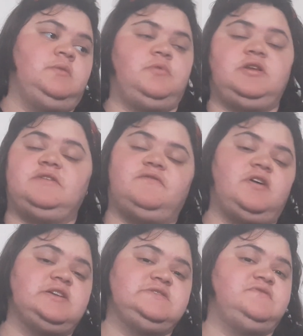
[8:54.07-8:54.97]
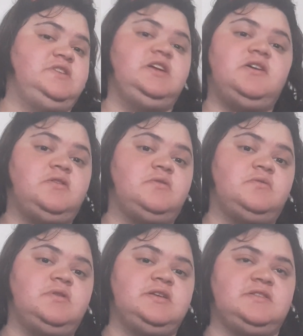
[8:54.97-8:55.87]
Pretty and Flawed's
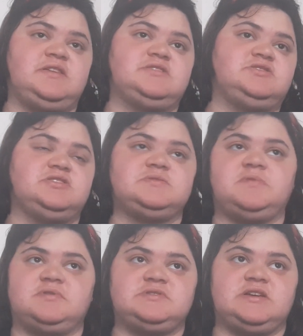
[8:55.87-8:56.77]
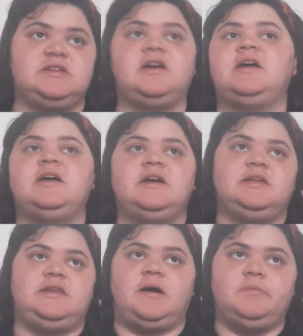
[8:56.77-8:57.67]
video that she just posted
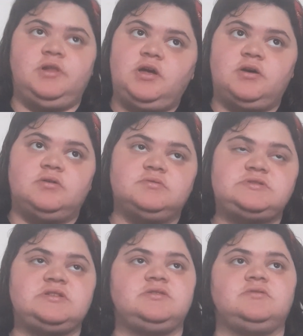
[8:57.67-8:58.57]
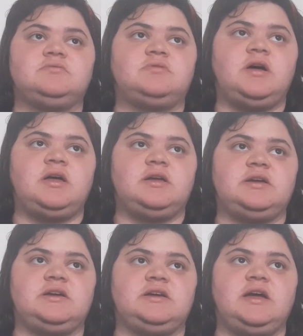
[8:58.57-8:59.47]
down below so you
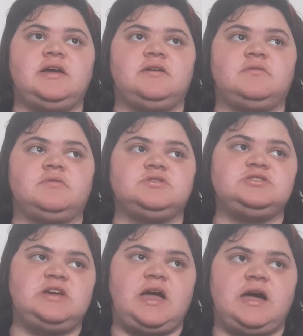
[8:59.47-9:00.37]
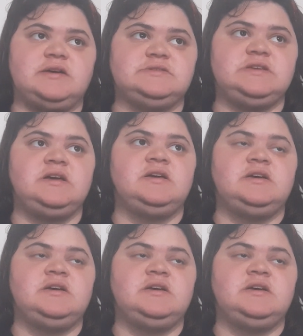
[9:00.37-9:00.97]
can get what she has.